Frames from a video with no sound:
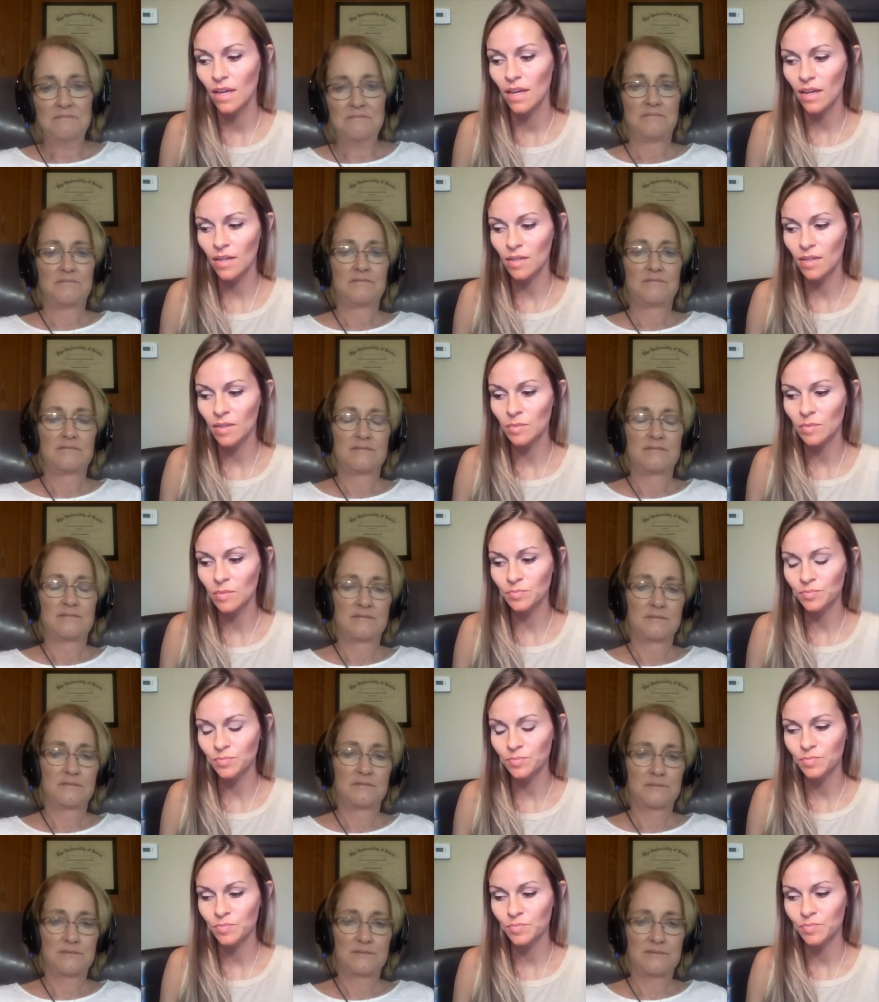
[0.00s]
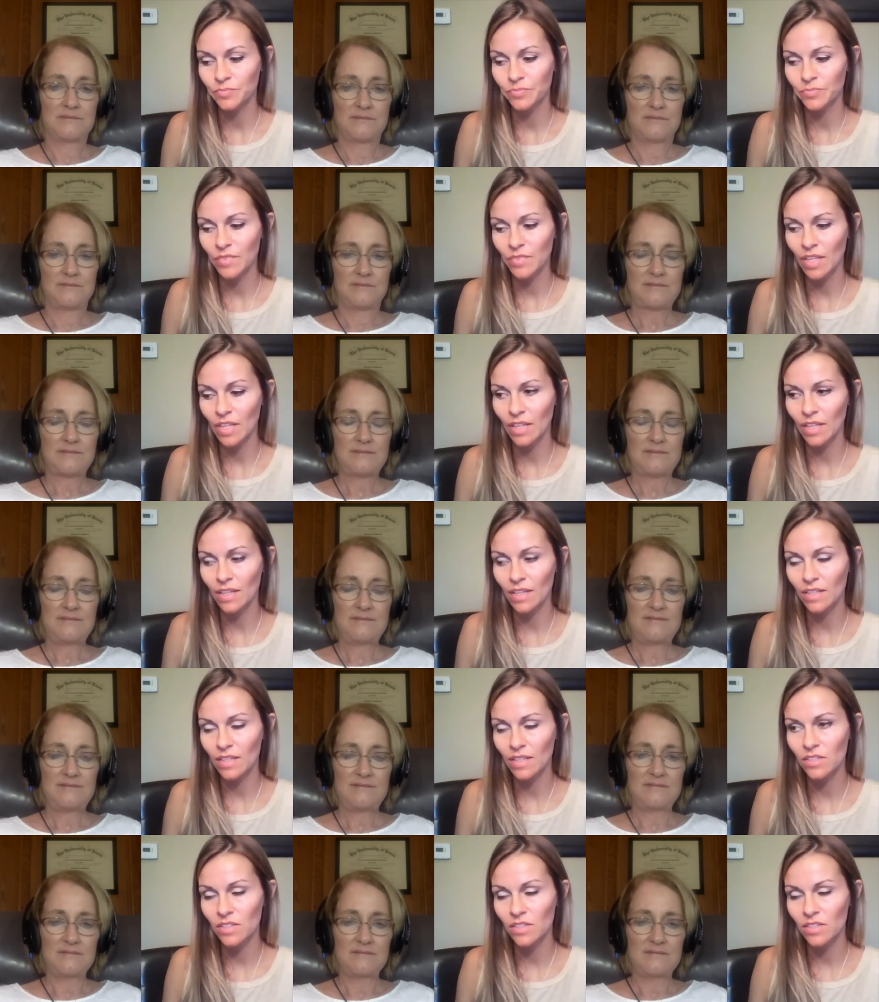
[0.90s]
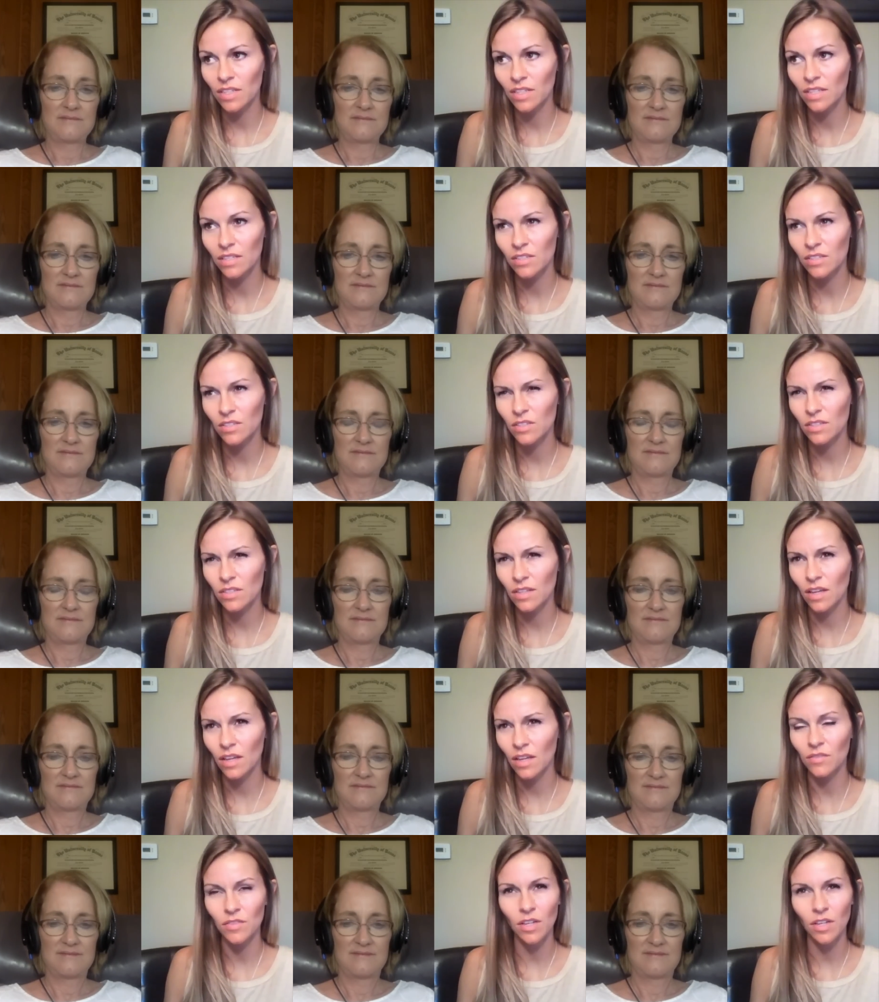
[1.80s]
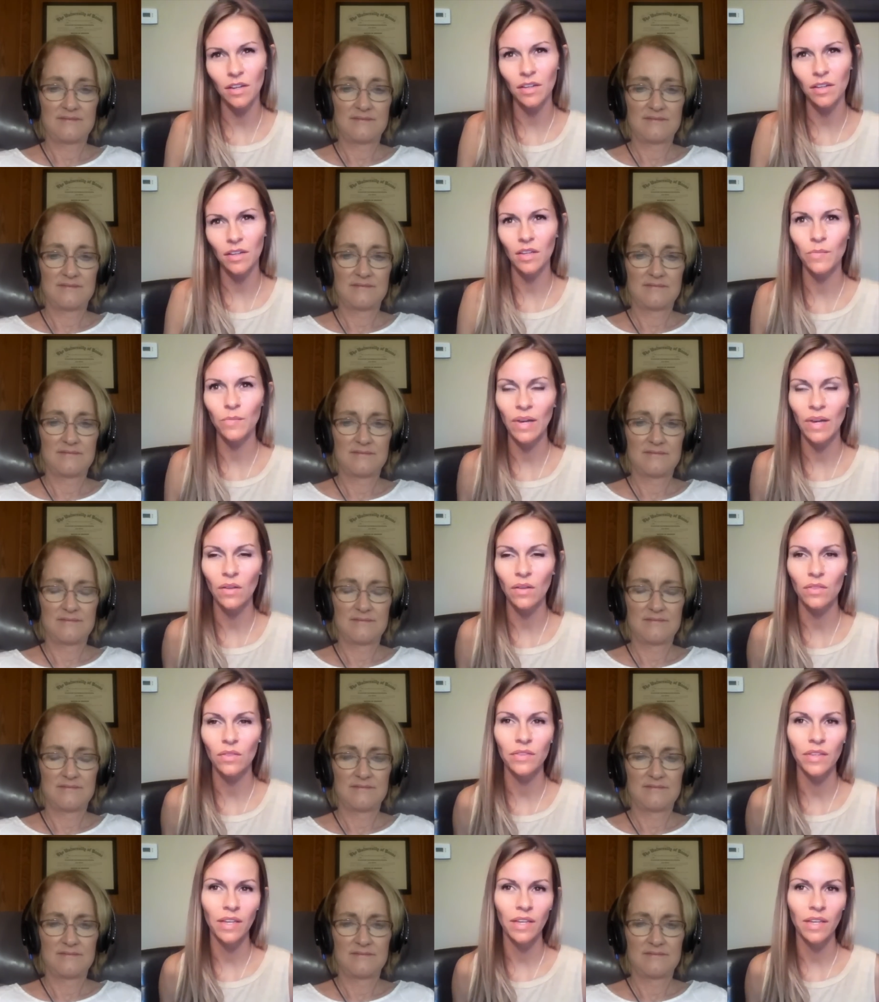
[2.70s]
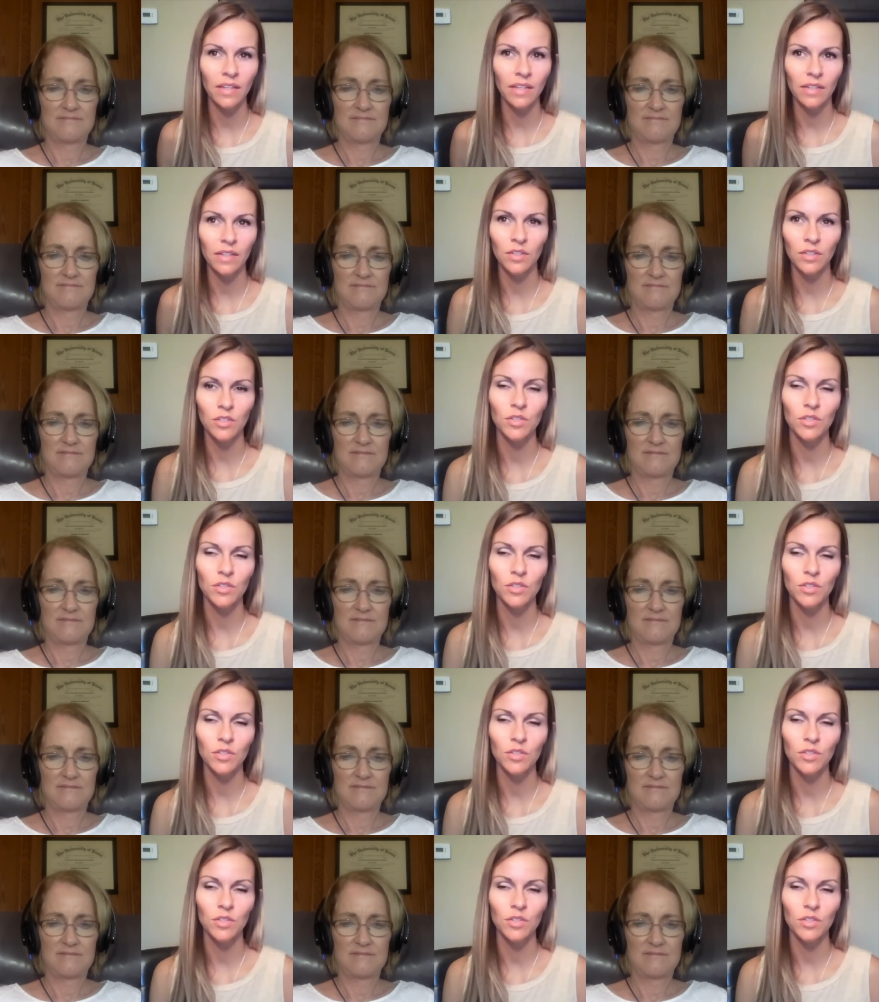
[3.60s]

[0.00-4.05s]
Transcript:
Speaker 1: um, and he's he's just kind of talking about the hater